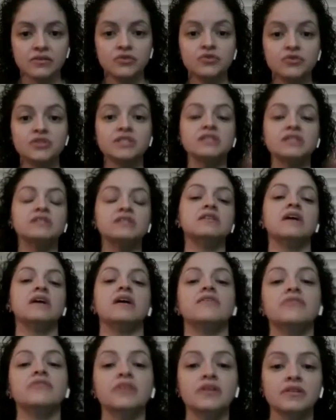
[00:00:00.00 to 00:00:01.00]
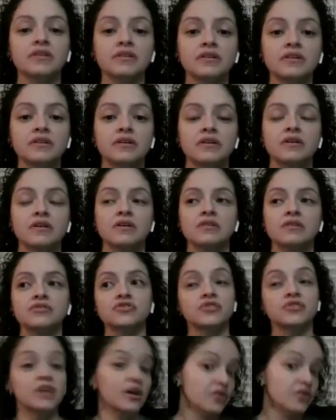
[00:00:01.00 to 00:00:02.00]
You sinned in heaven,
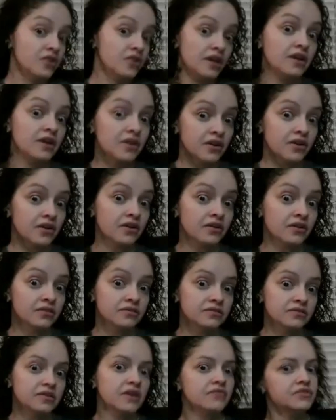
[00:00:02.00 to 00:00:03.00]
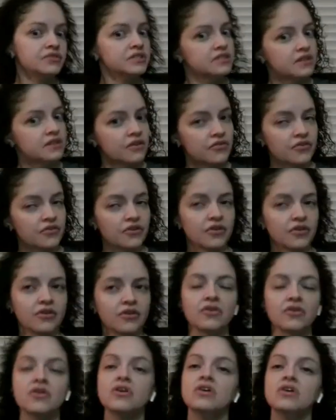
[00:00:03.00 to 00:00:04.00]
so now you're here. You have to
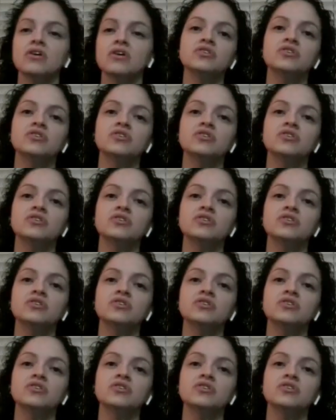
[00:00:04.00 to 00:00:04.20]
suffer.